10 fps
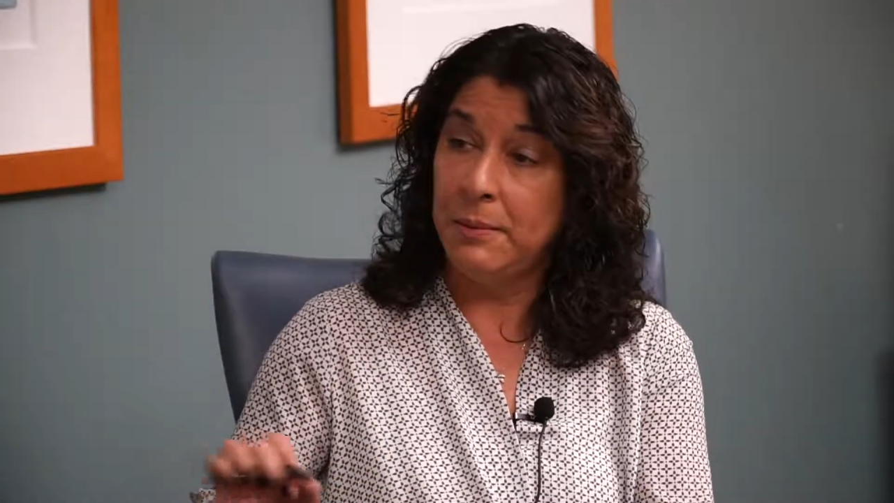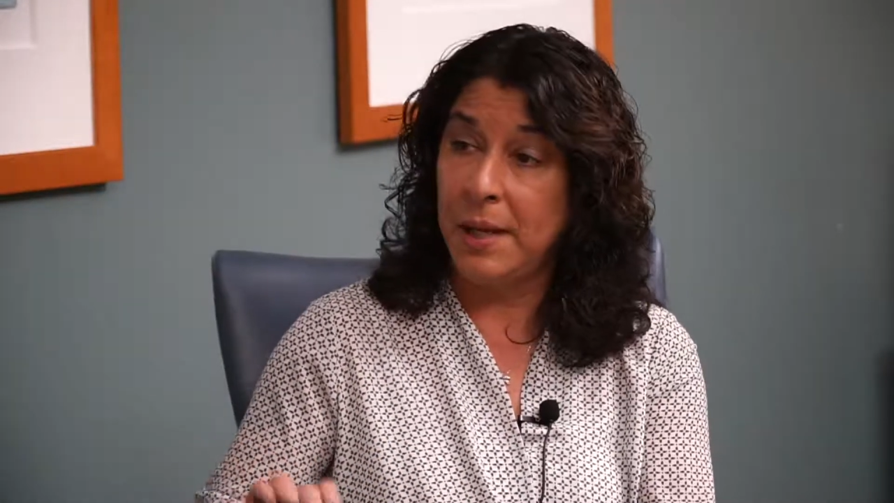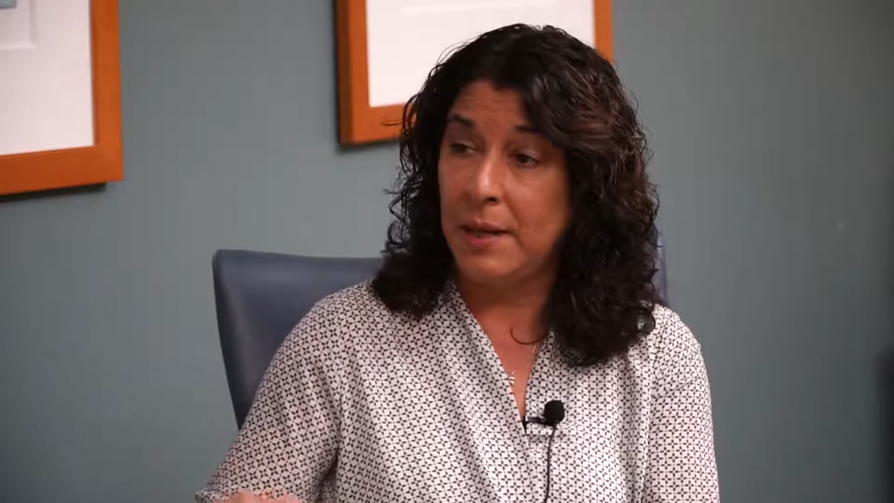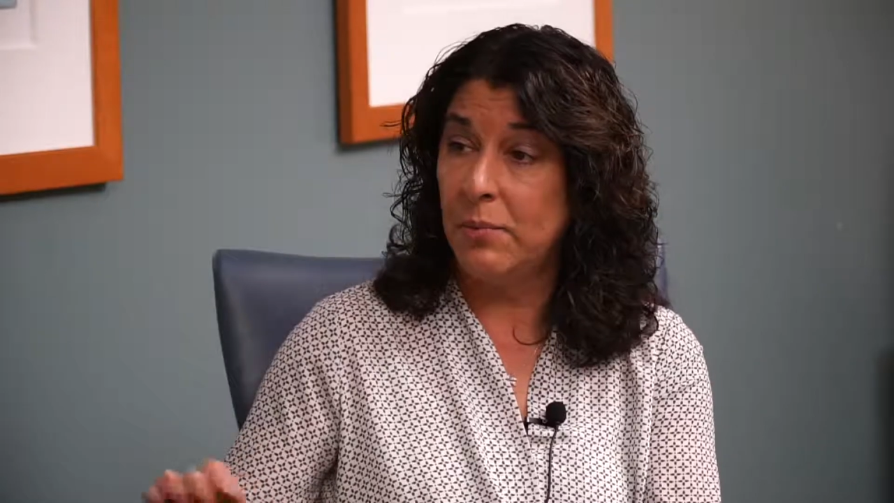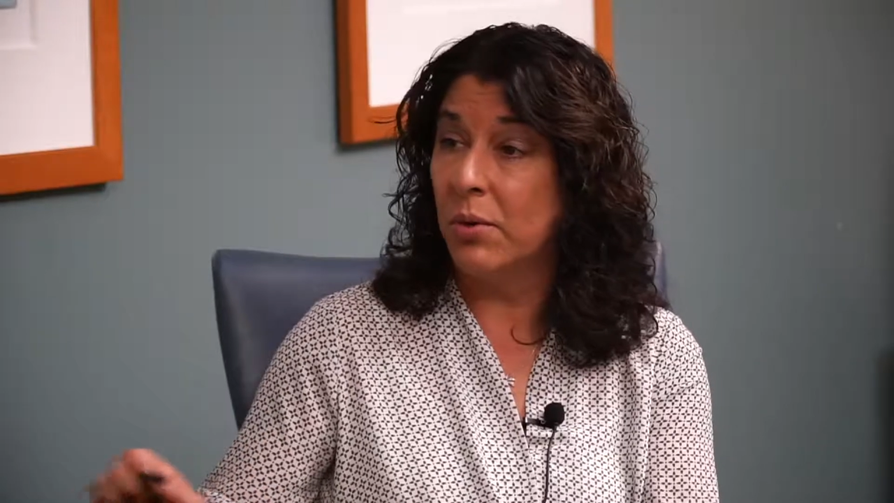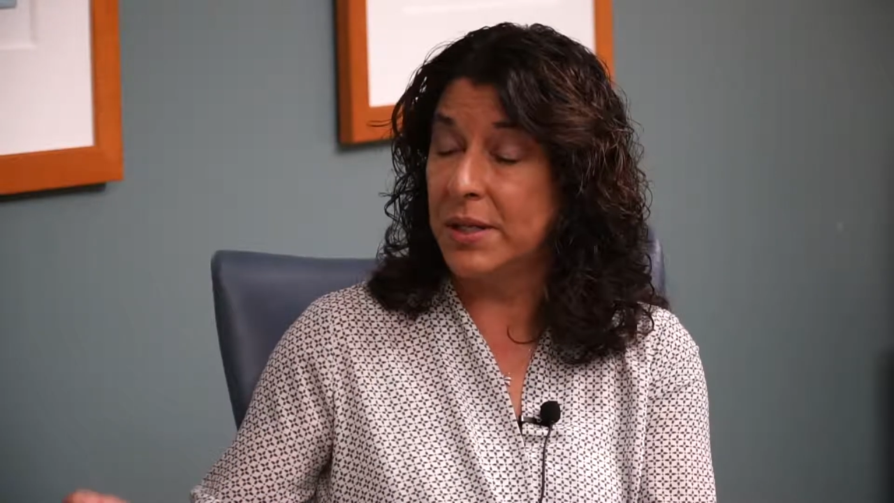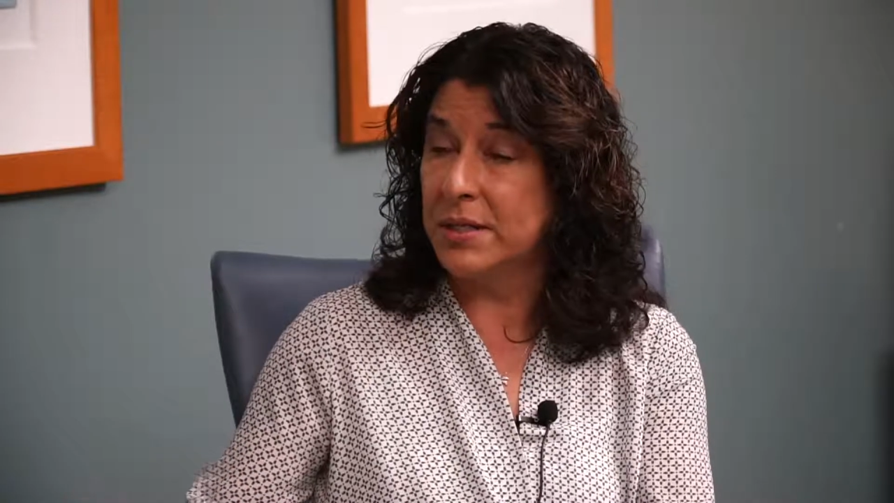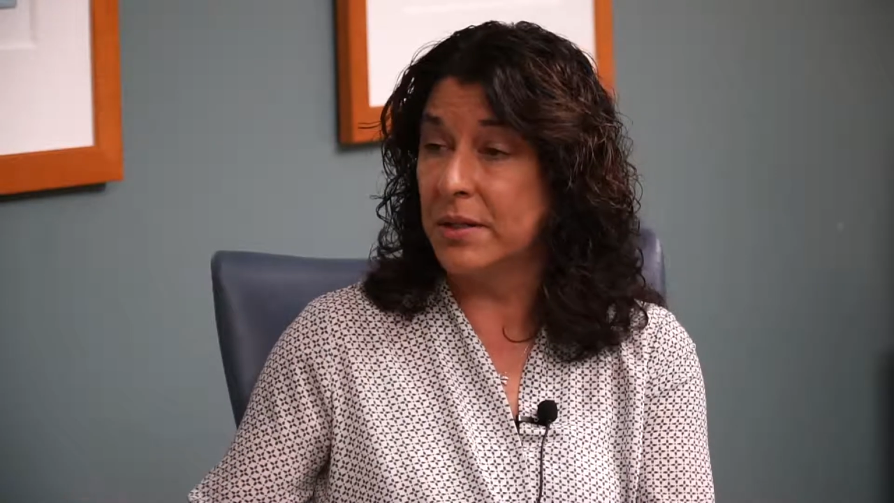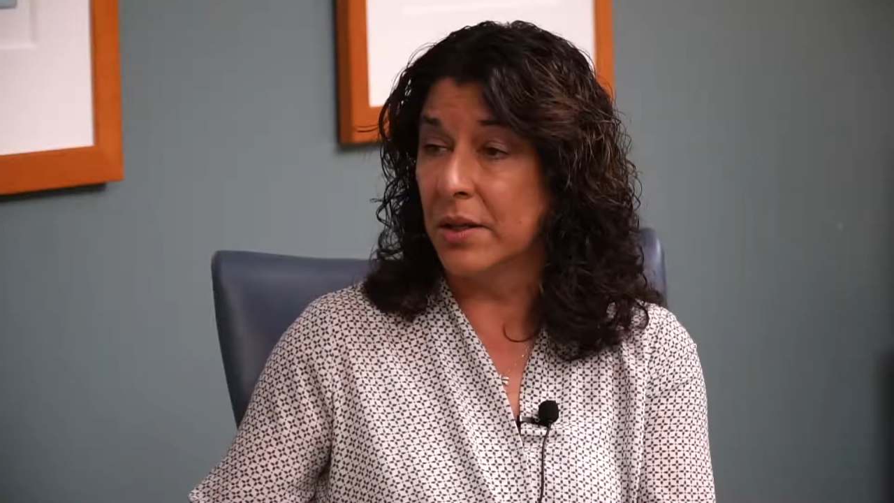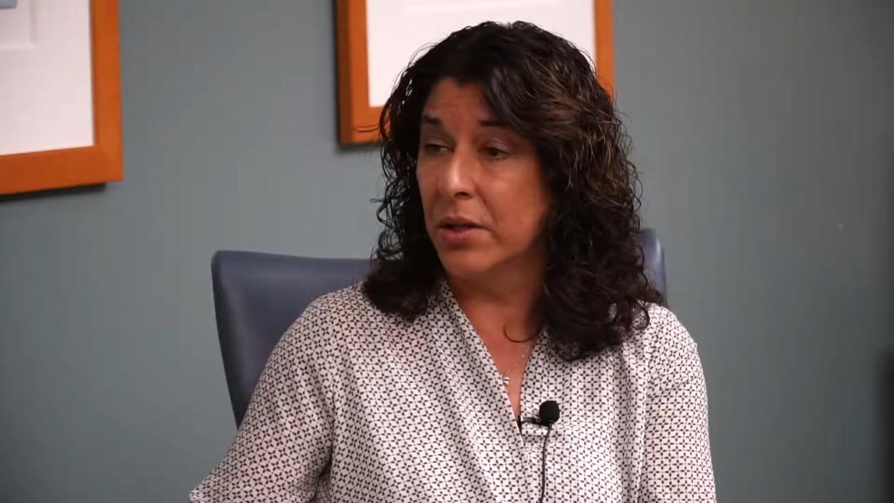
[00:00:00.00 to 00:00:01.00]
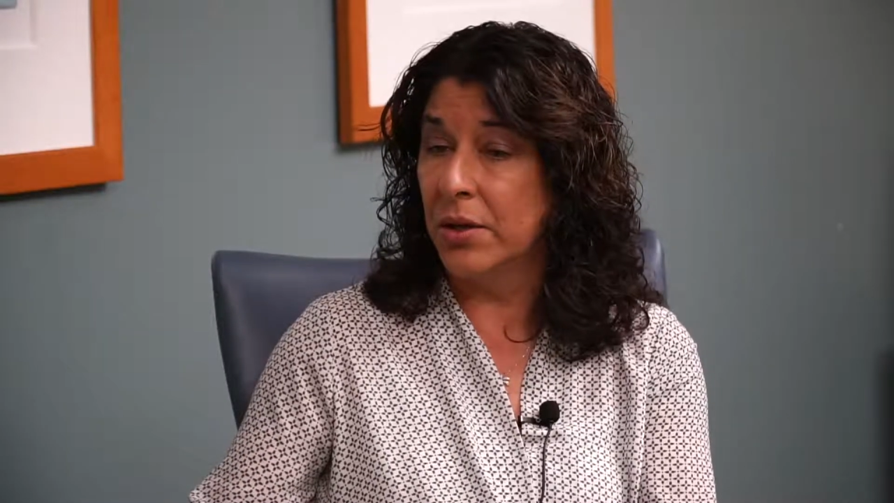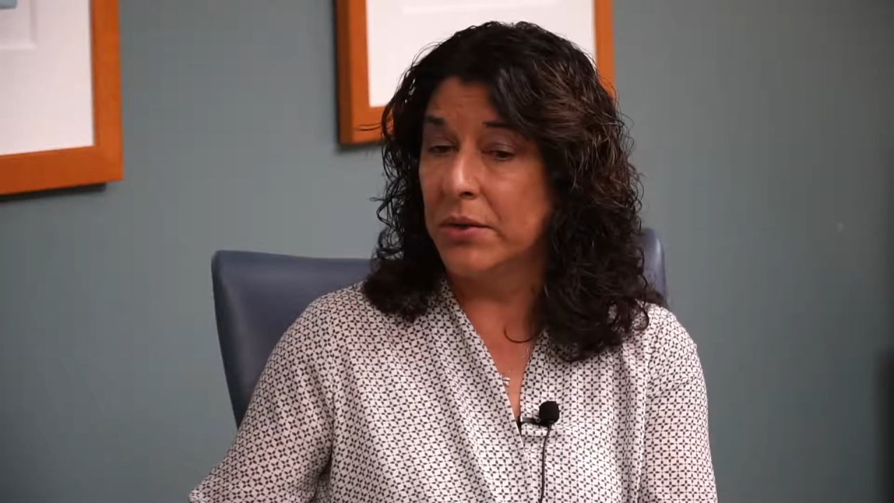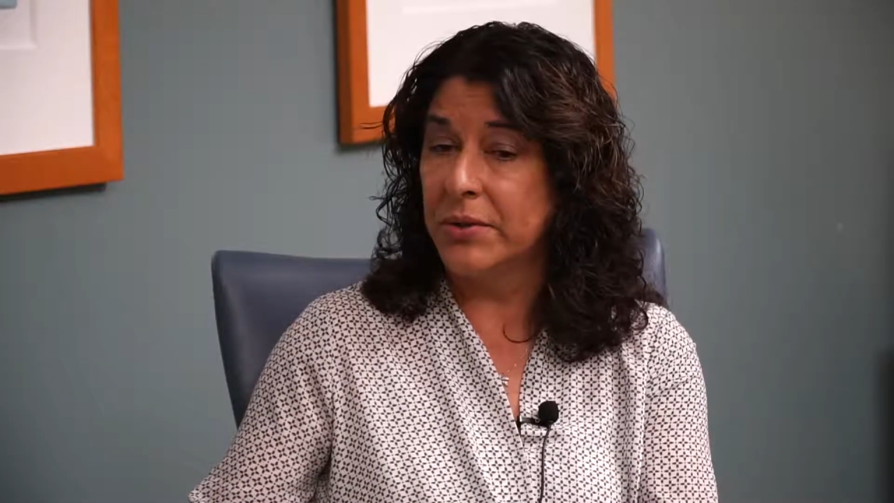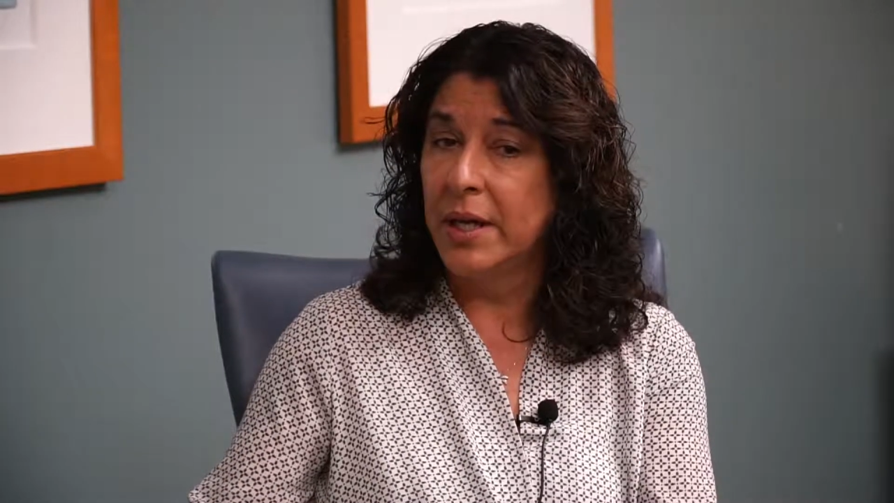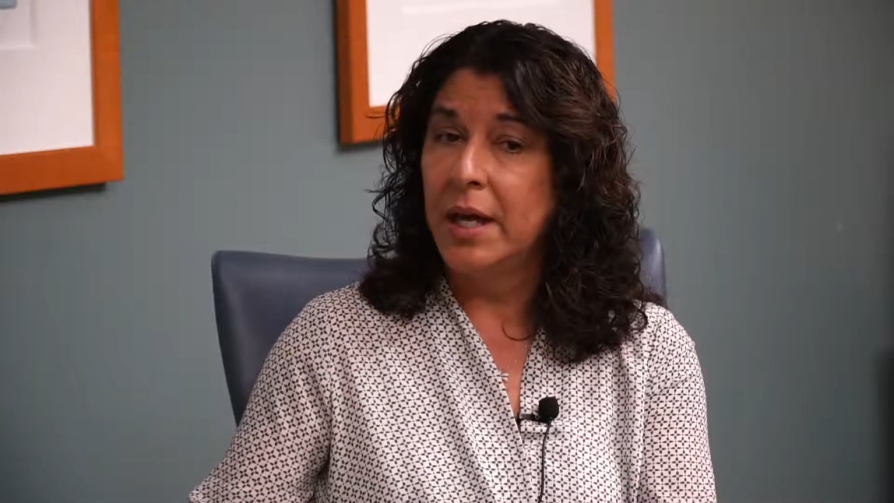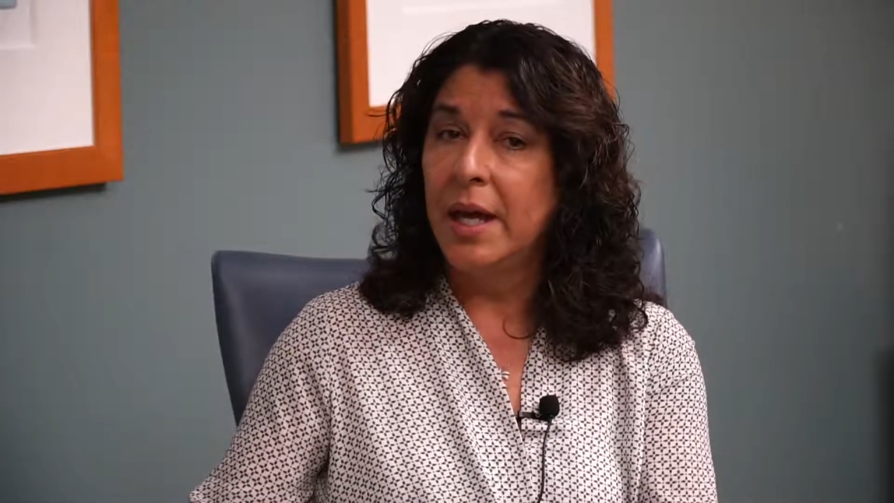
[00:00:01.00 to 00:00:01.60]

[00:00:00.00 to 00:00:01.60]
pain points in the close,